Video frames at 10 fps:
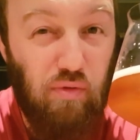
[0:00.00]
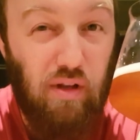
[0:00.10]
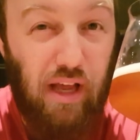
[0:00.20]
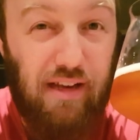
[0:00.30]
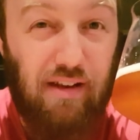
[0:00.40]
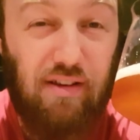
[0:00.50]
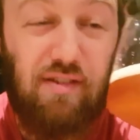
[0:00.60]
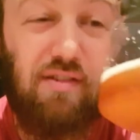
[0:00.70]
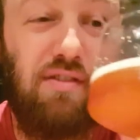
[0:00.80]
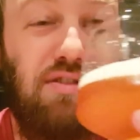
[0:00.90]
late
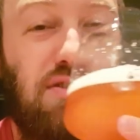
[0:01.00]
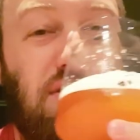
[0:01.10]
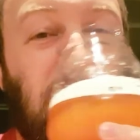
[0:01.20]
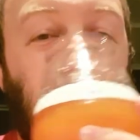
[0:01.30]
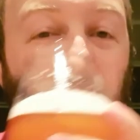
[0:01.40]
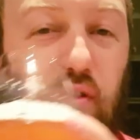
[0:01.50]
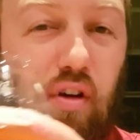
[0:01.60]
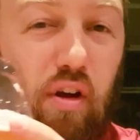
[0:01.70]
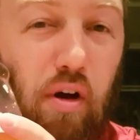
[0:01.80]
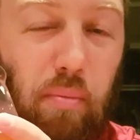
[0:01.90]
additions and
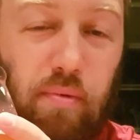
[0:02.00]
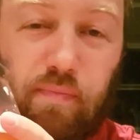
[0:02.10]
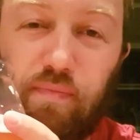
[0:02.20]
dry hop.